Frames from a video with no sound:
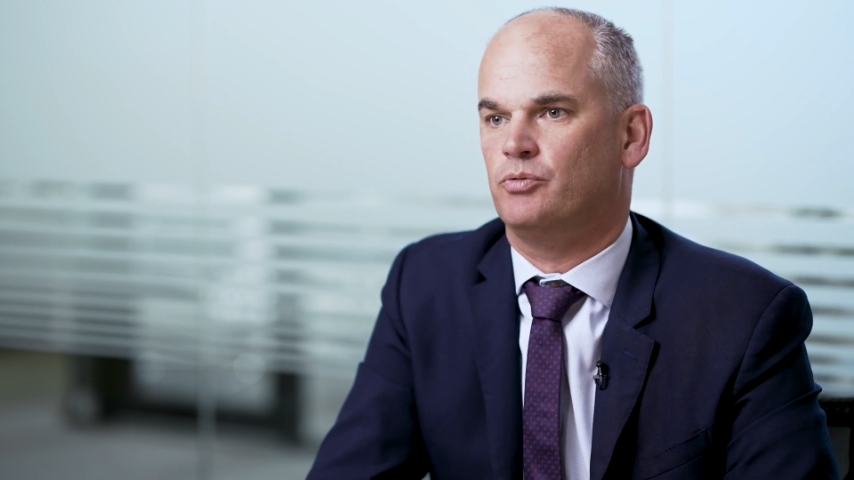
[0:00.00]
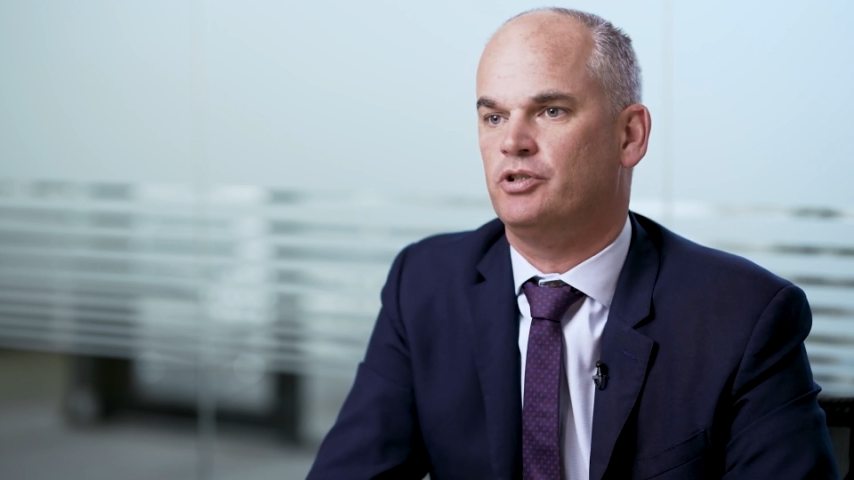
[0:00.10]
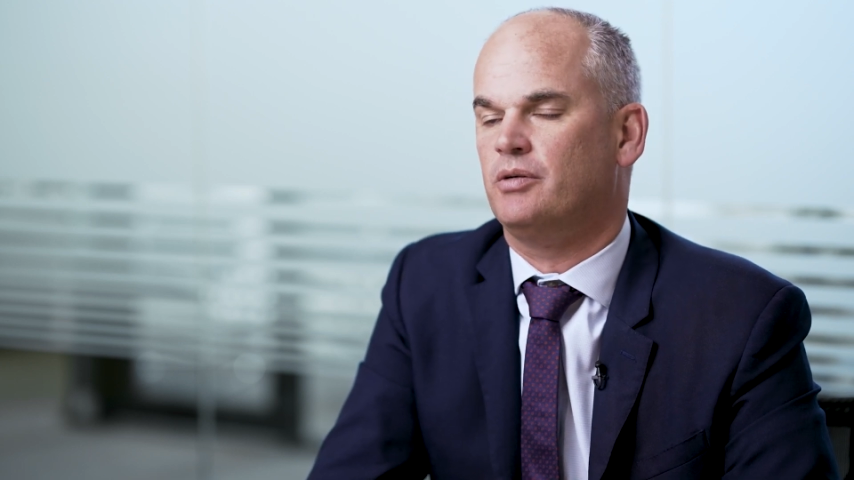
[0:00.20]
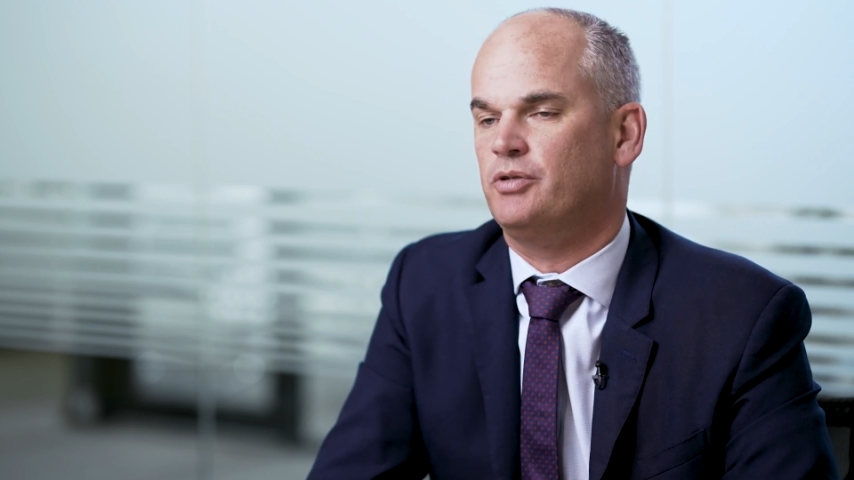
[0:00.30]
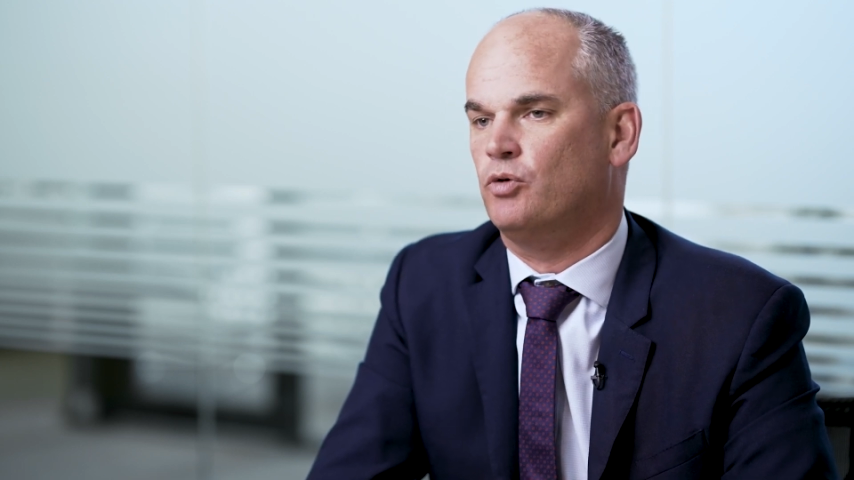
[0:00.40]

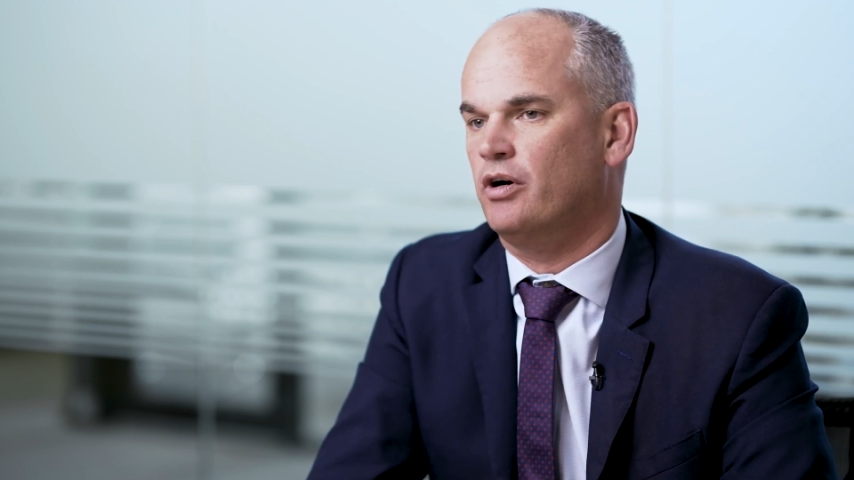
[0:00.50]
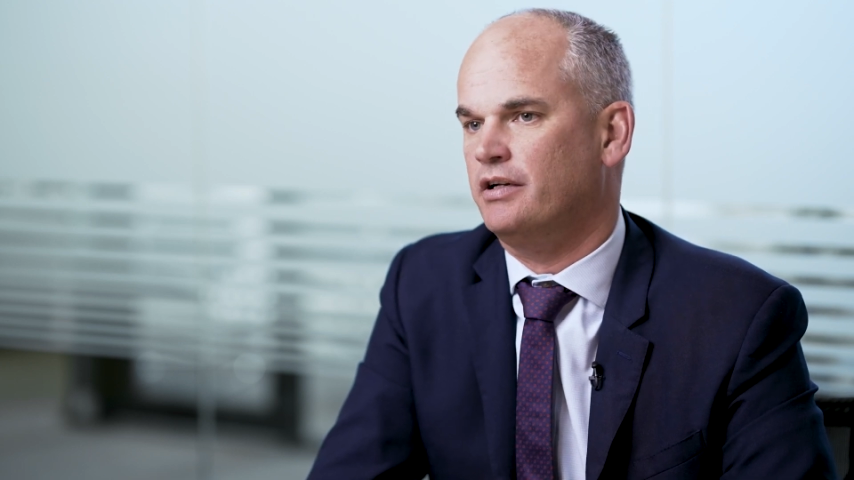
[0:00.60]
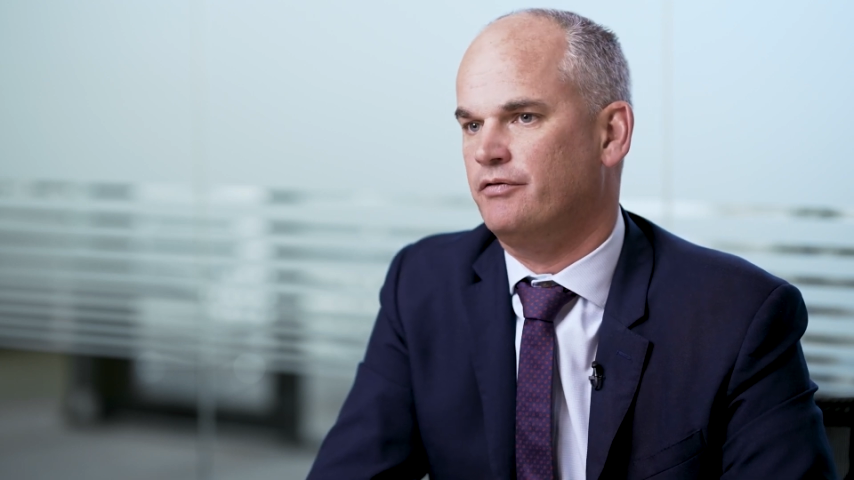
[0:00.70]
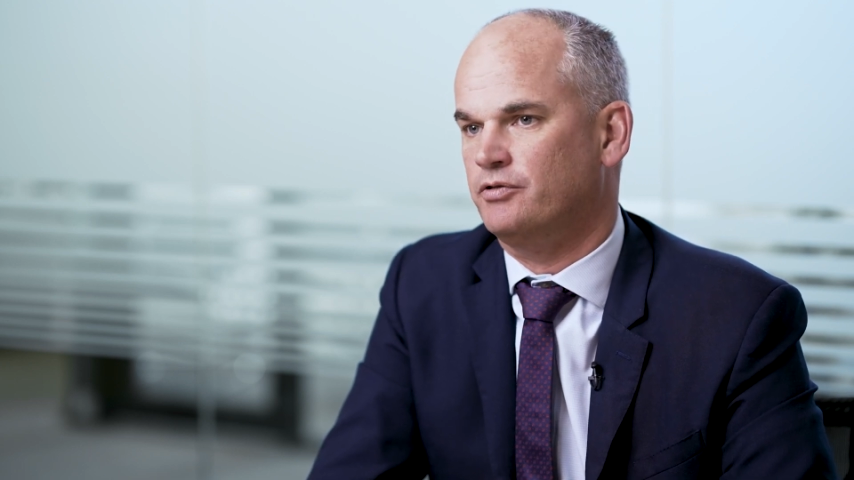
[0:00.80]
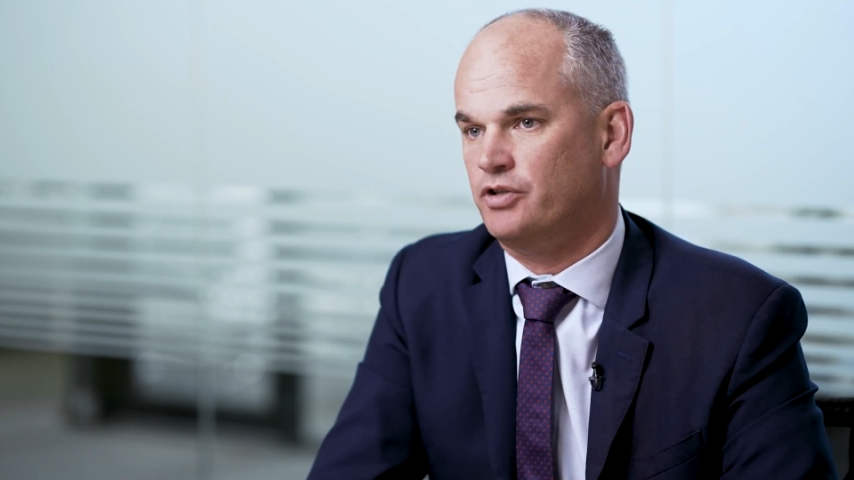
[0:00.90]
Wouldn't you be
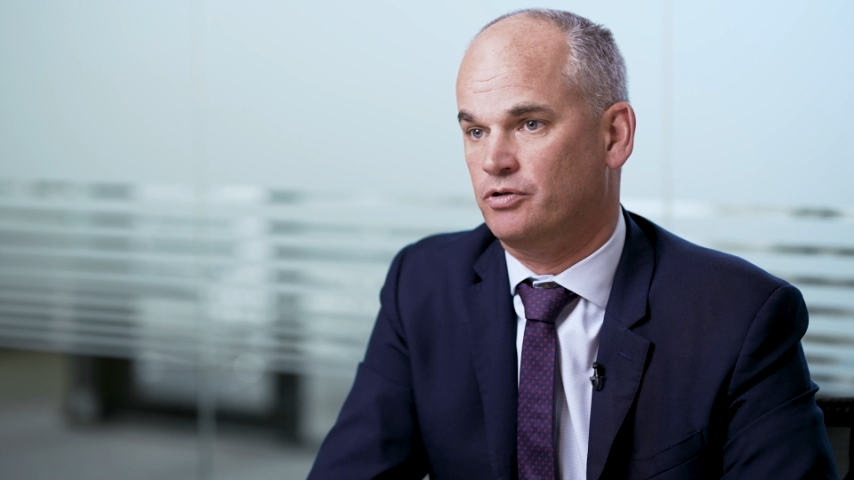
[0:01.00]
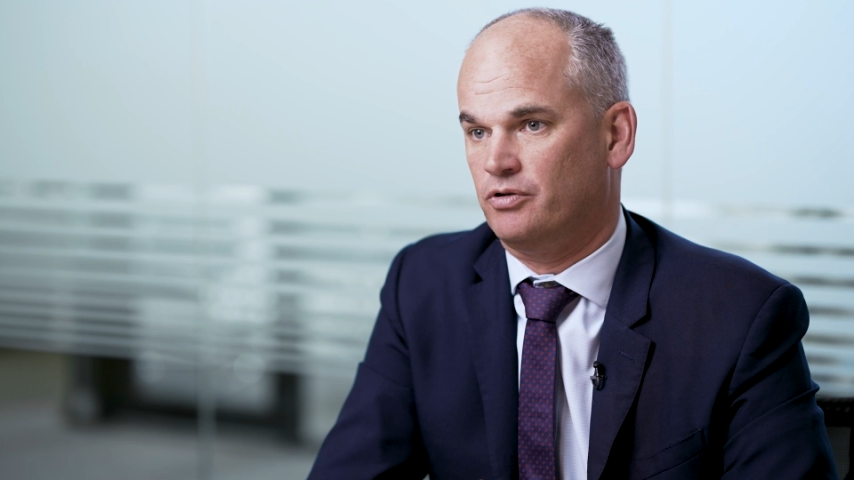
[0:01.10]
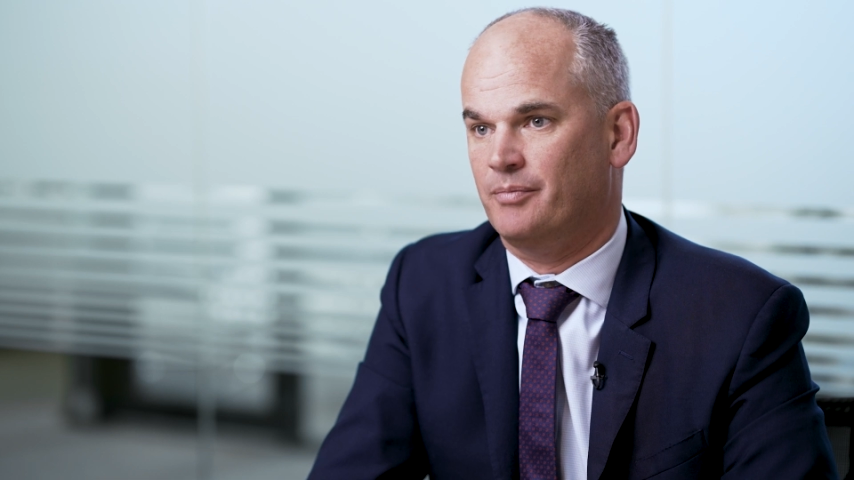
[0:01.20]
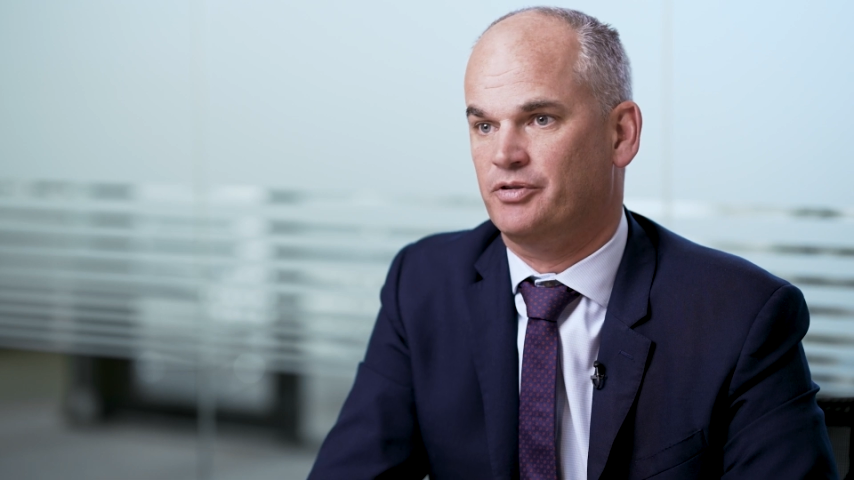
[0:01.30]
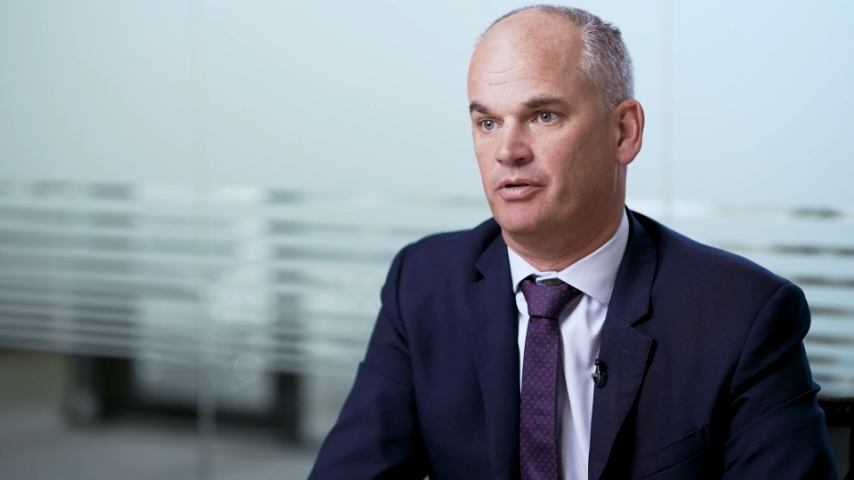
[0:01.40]
worried if you sold
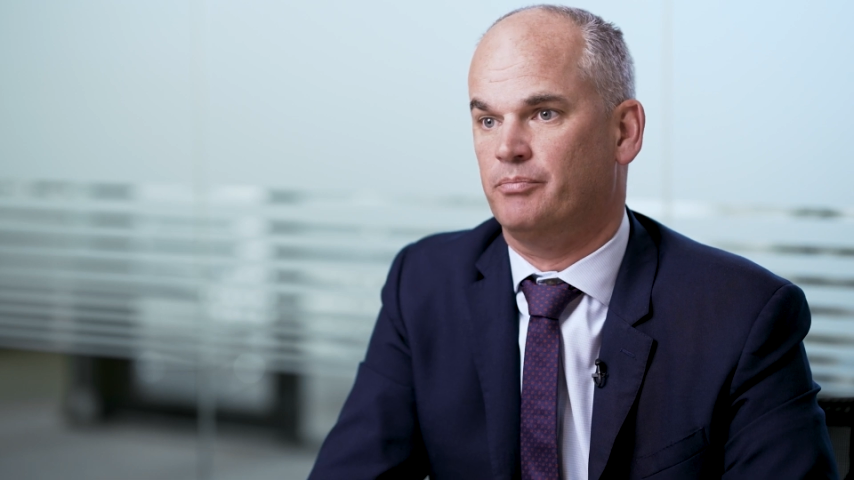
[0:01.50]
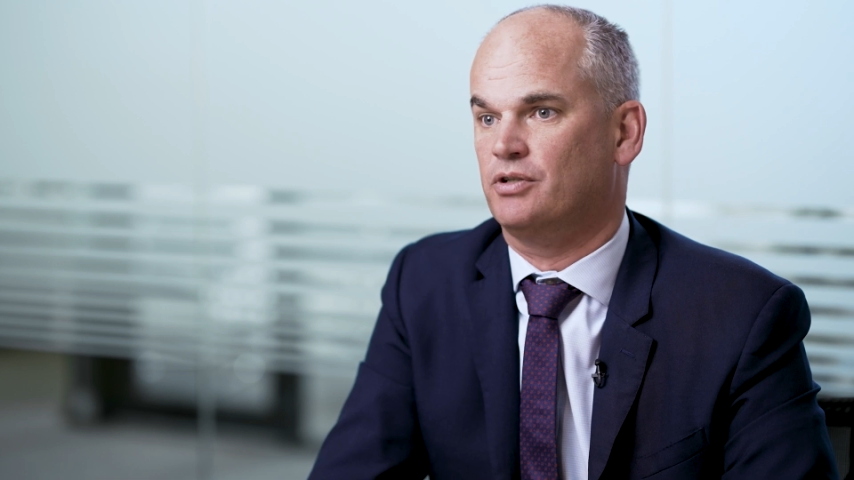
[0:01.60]
your Amazon